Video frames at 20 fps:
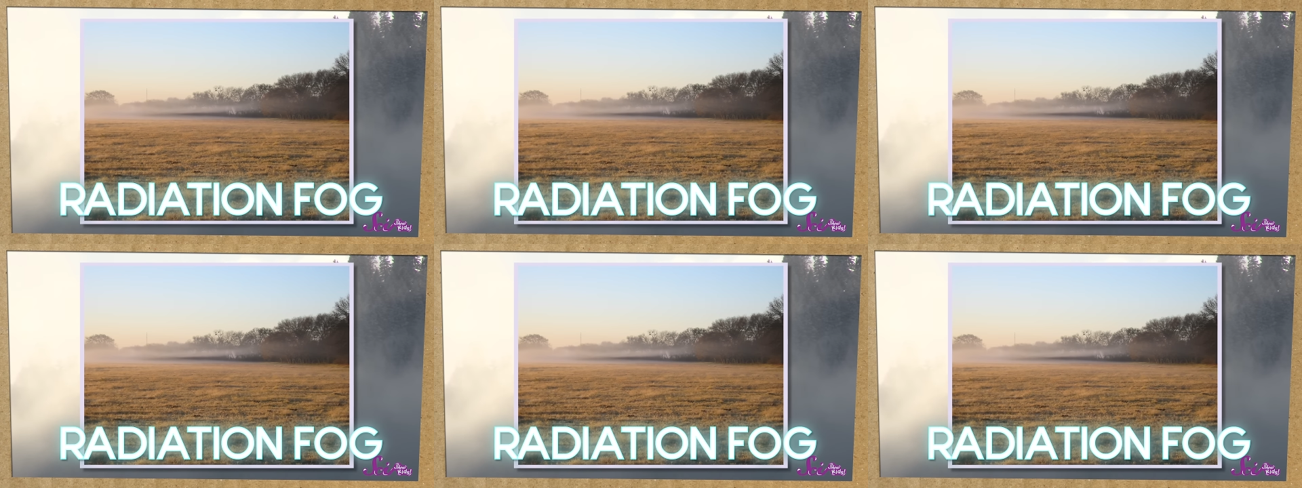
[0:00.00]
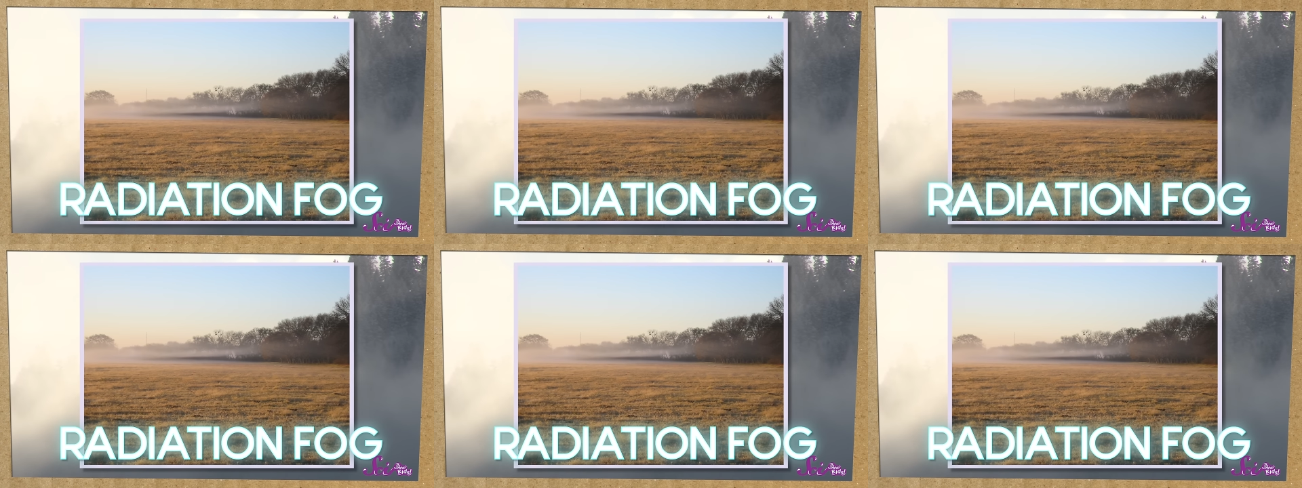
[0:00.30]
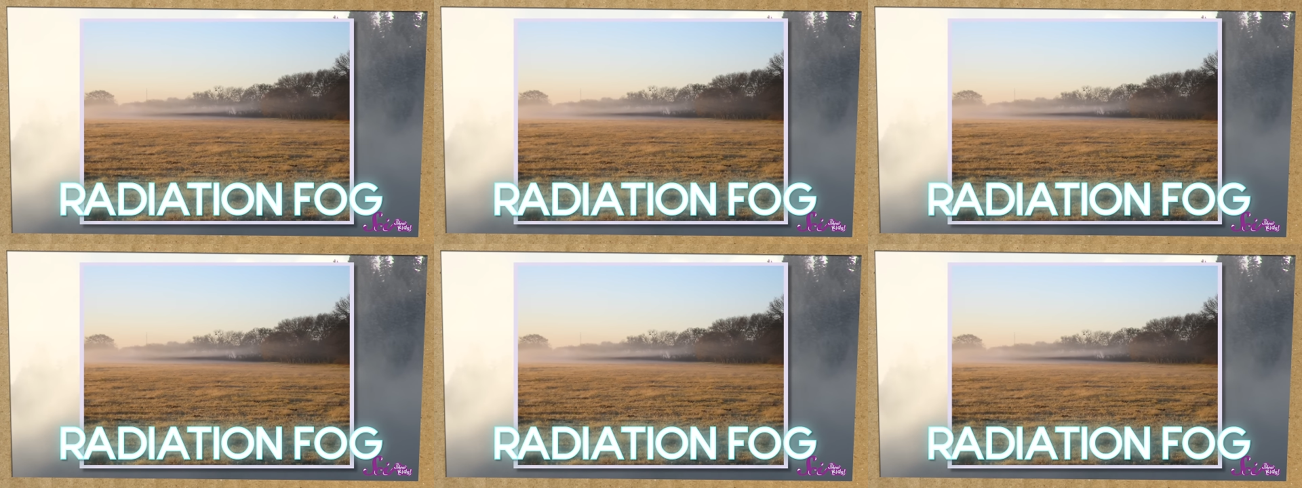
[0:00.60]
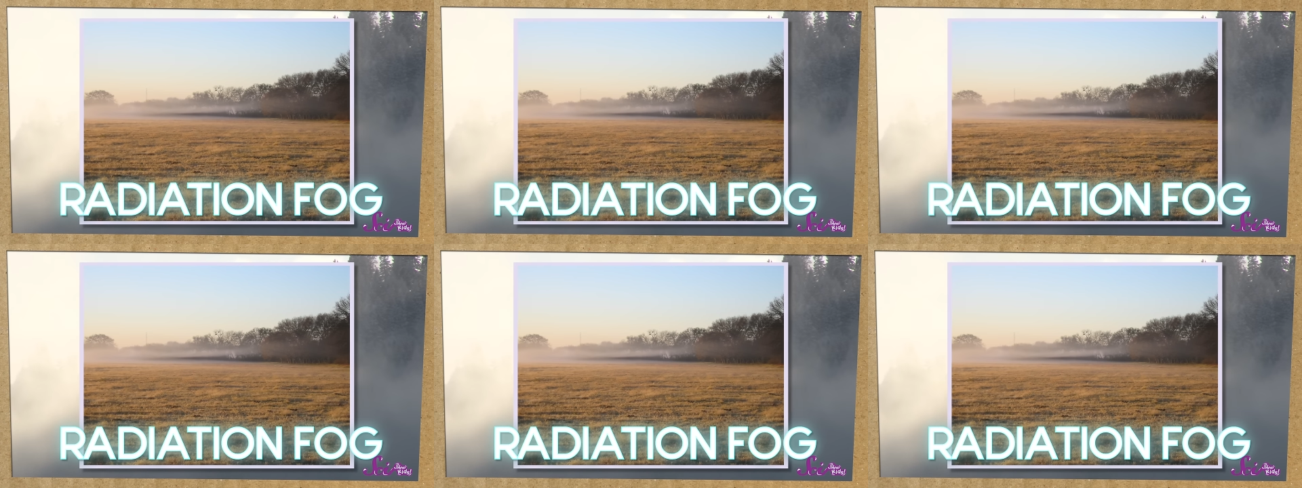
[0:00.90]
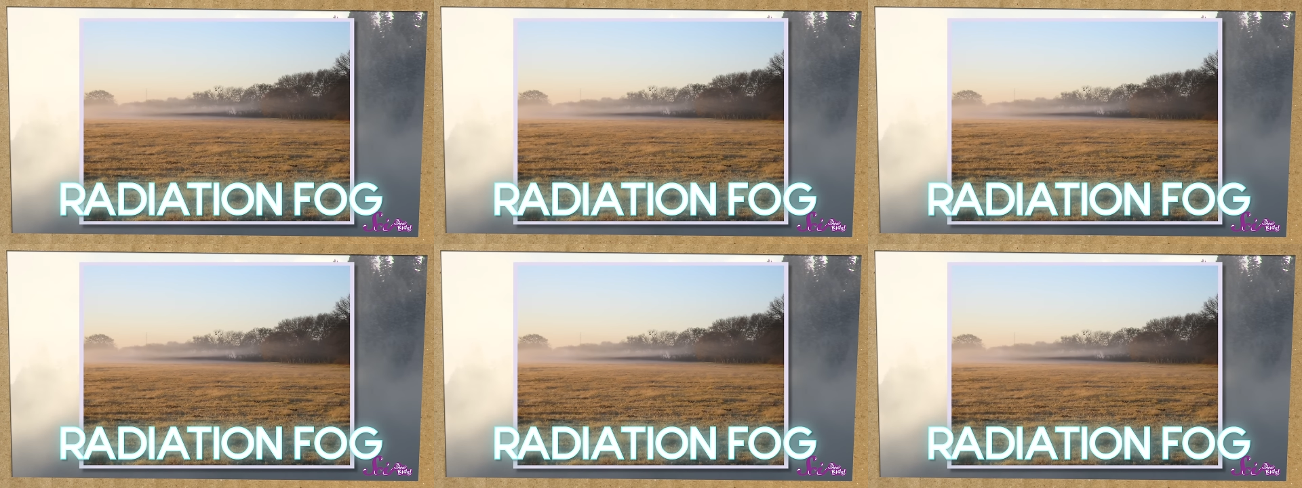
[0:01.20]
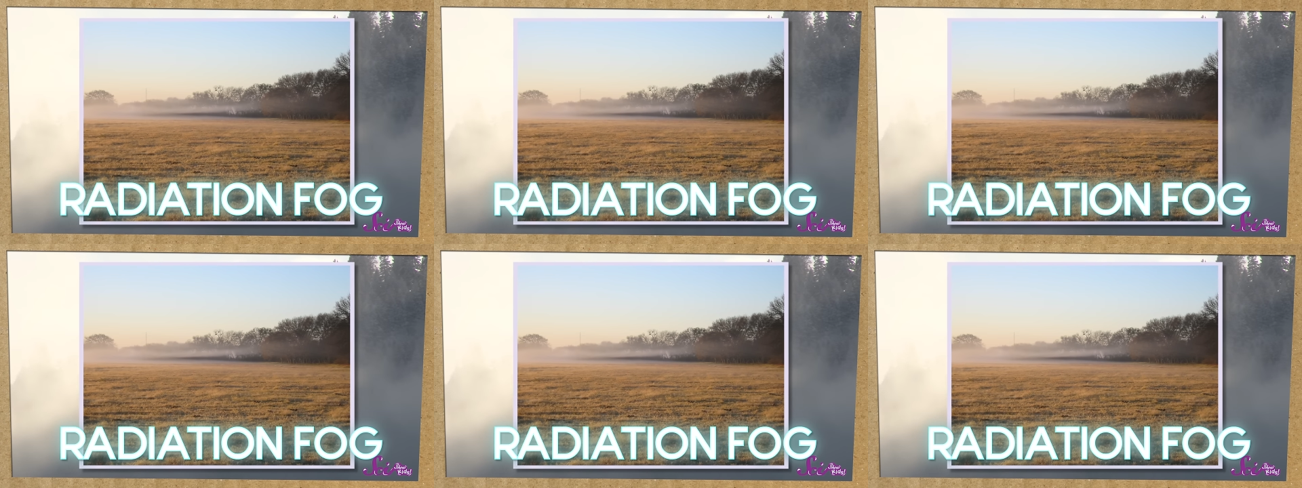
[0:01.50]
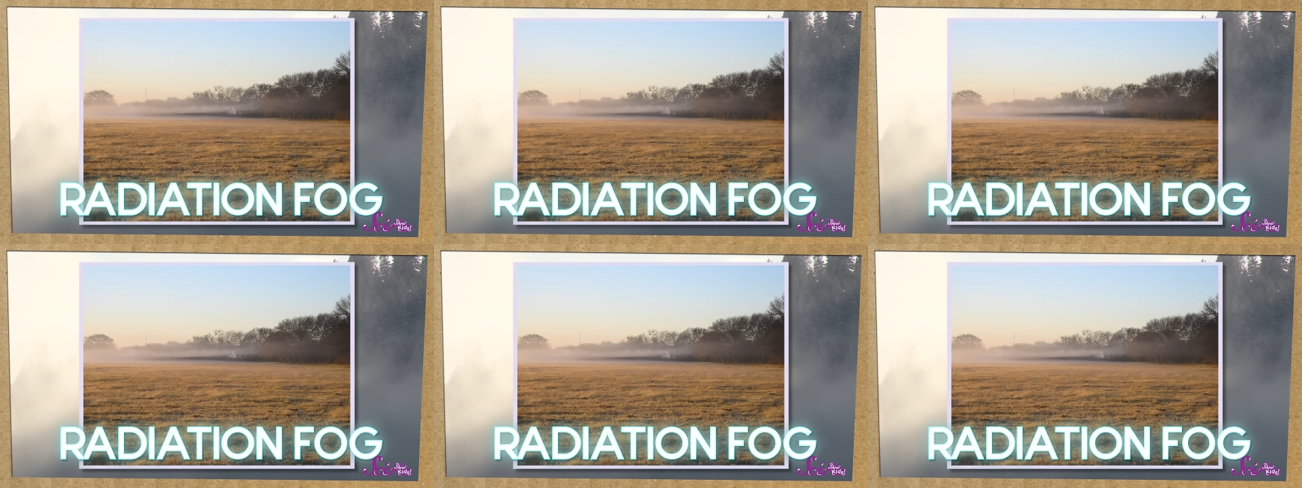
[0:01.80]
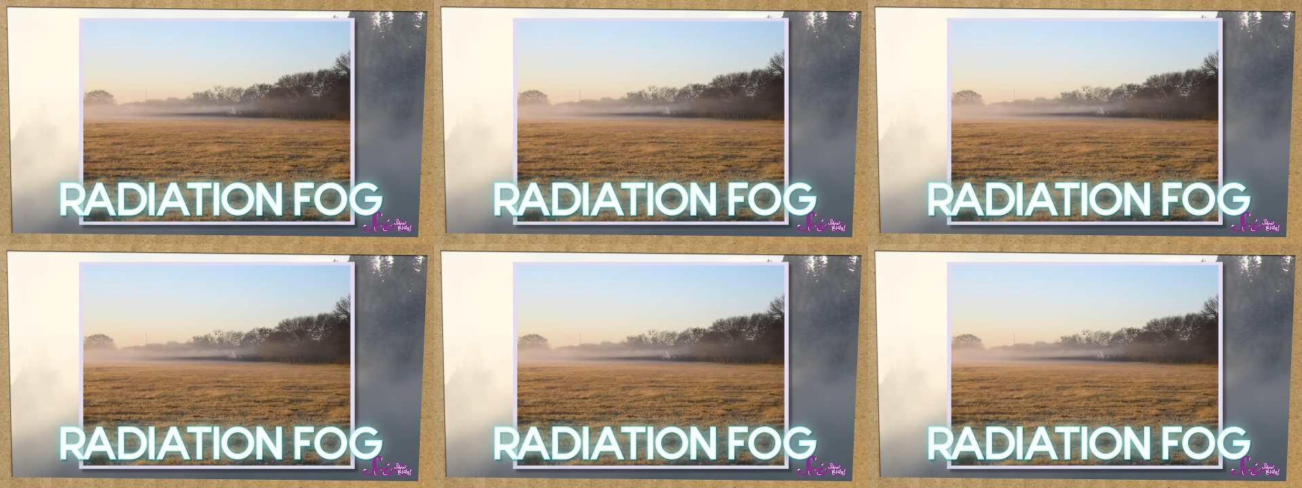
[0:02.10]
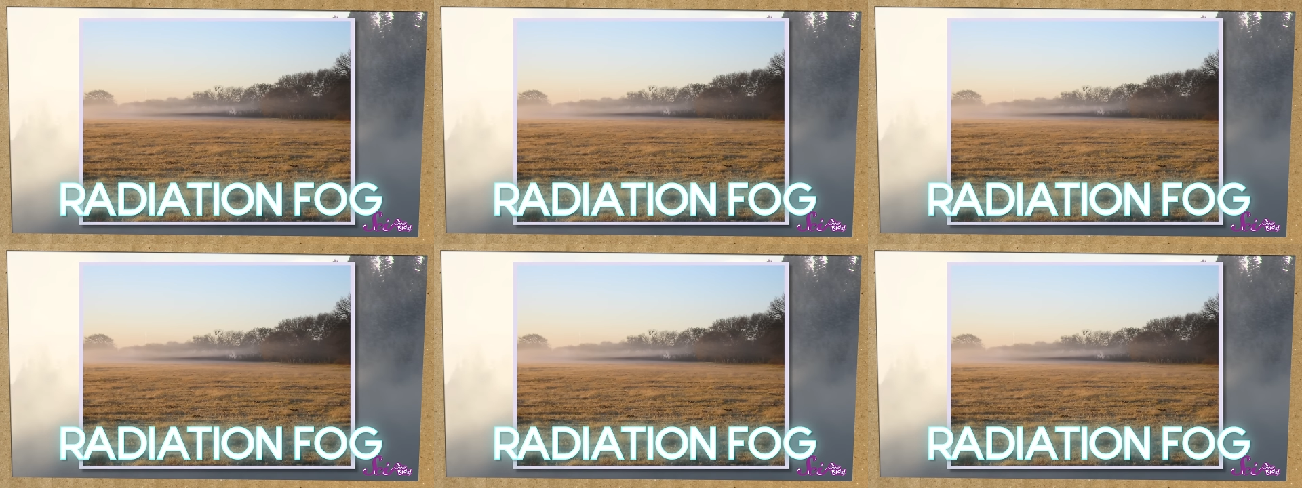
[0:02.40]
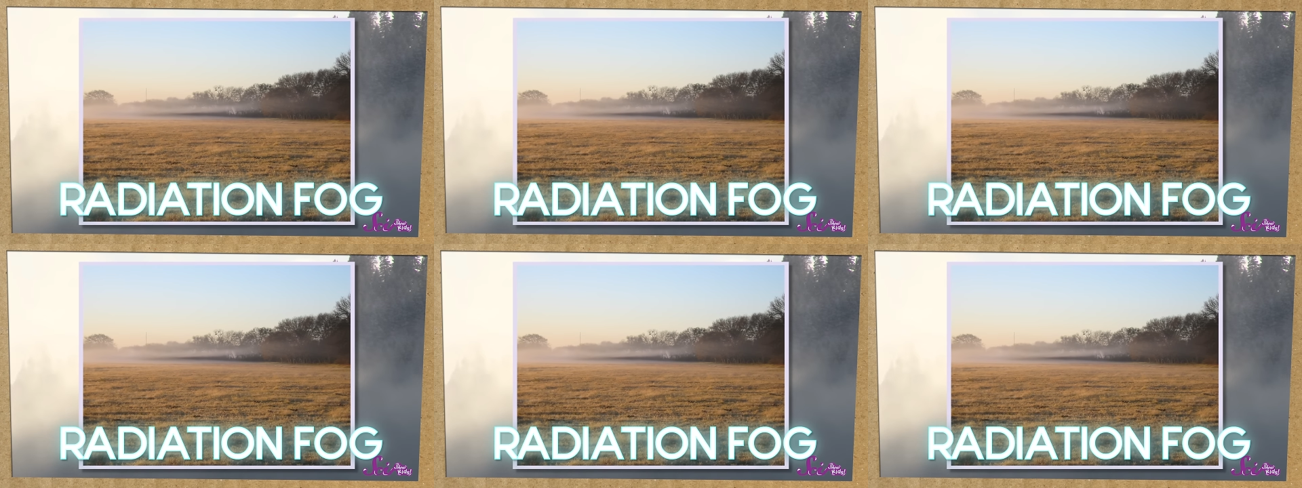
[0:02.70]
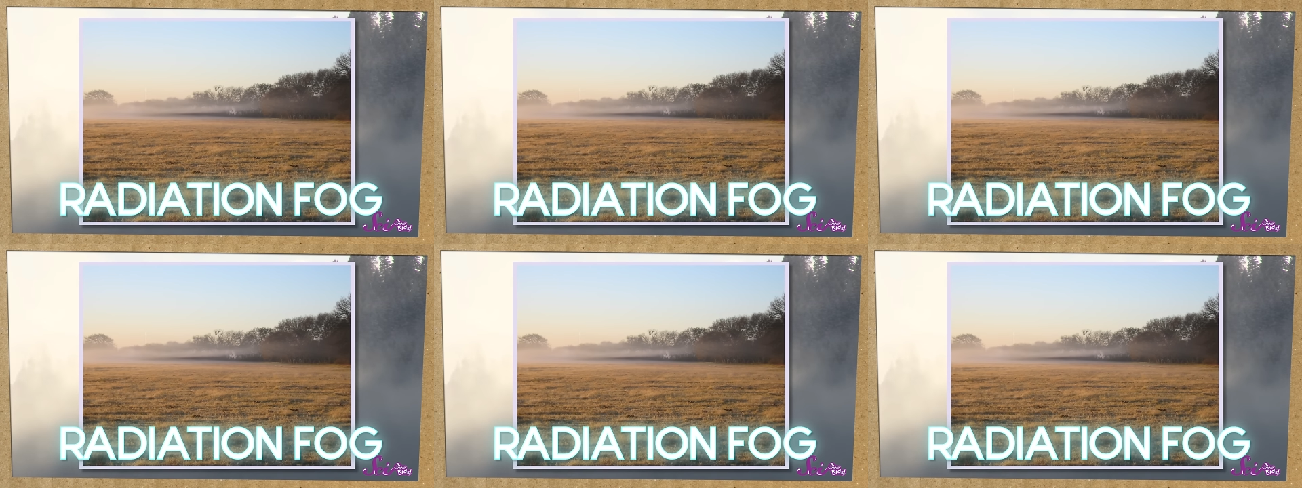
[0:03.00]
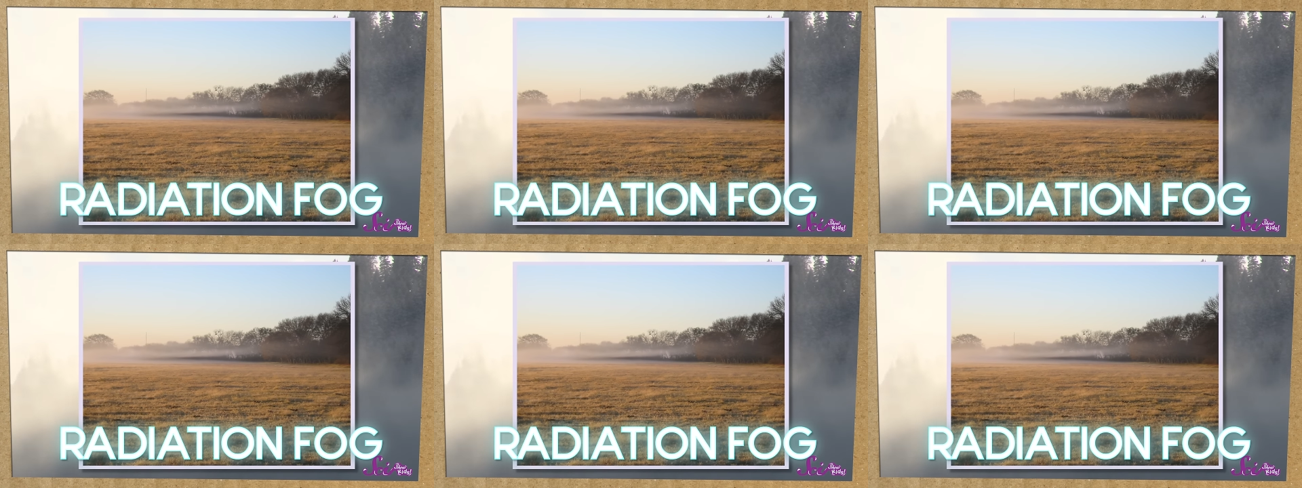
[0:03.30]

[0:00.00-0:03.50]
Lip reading: No face is visible, so there are no lips to read.